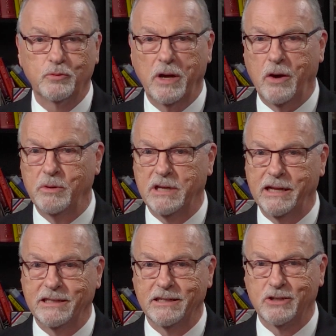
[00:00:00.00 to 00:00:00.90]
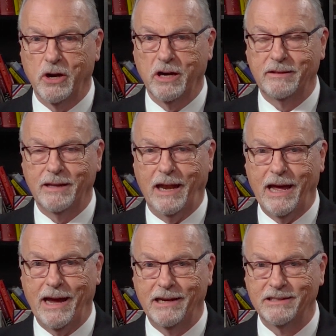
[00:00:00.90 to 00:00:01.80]
We always like to target the
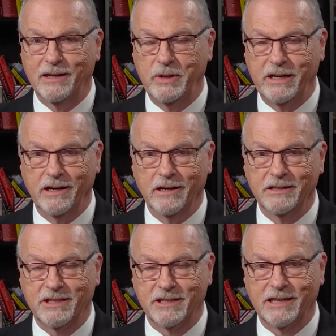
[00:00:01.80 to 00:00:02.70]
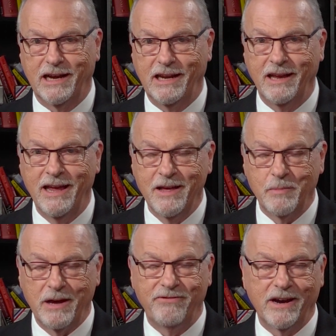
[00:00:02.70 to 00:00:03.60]
lies that we hear in society
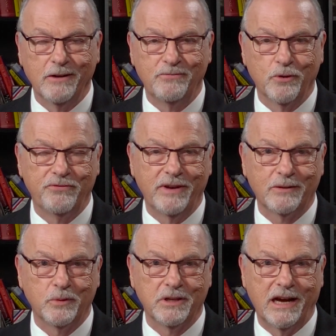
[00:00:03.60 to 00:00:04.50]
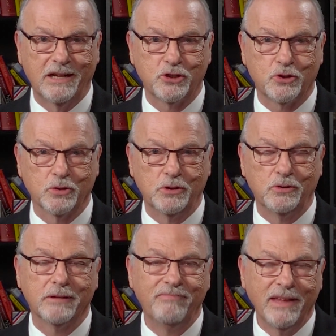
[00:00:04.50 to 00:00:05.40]
by firing for effect with God's truth.